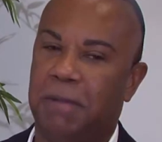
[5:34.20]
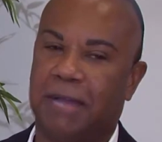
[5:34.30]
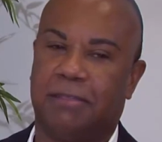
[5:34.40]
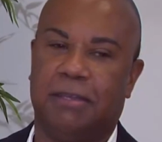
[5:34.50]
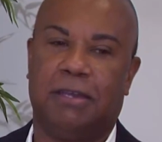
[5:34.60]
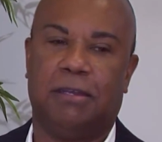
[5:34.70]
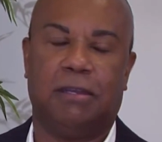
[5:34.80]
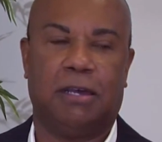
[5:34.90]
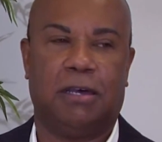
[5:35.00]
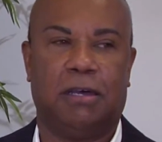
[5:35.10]
back
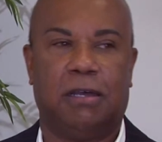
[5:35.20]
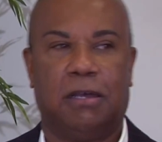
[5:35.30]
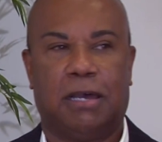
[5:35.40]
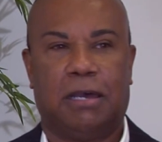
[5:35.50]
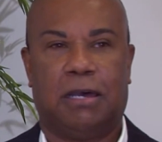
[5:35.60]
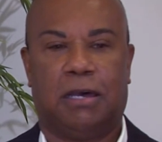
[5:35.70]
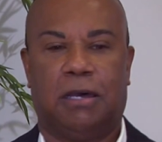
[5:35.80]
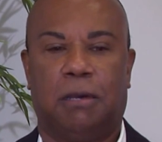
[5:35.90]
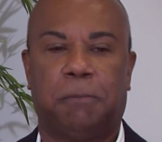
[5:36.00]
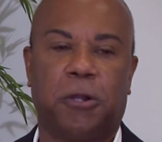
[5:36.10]
then,
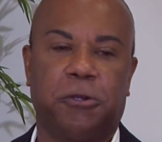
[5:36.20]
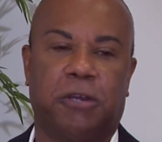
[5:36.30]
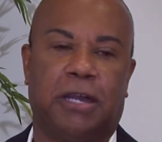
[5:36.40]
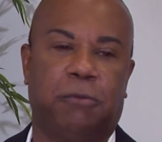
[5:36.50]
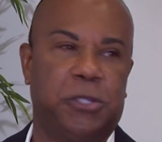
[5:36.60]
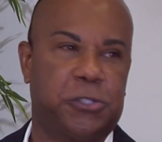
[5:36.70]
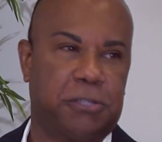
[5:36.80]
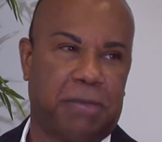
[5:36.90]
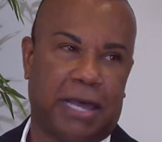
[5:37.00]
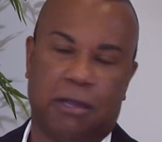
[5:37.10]
a partner and I, we used
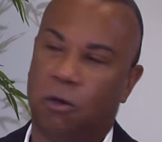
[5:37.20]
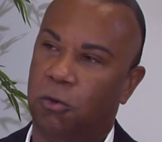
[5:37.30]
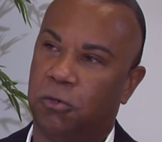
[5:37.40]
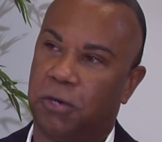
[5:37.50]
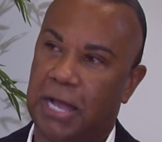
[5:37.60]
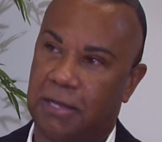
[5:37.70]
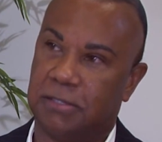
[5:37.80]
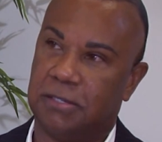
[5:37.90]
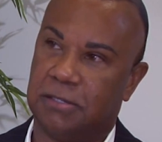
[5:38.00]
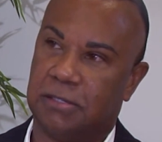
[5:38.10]
to buy older
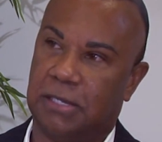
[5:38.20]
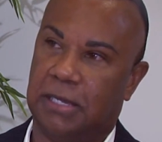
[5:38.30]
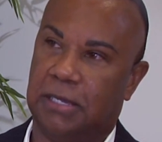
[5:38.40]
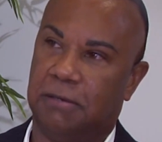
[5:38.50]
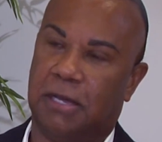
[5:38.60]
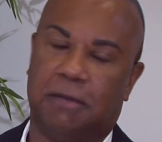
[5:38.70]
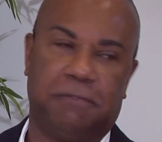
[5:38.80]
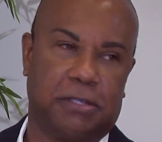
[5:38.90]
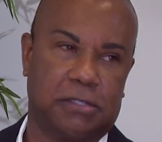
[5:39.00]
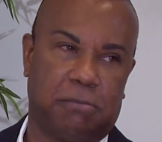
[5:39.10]
houses and
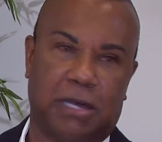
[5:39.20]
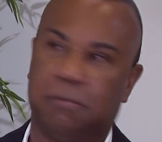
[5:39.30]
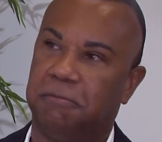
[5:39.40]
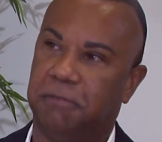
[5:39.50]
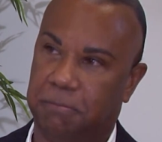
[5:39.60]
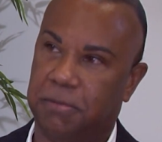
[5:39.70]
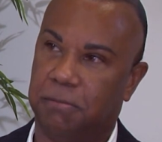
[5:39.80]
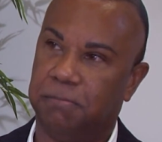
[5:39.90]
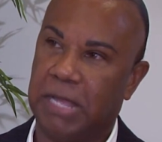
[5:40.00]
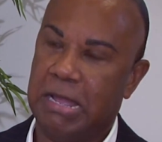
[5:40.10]
fix them up and flip them.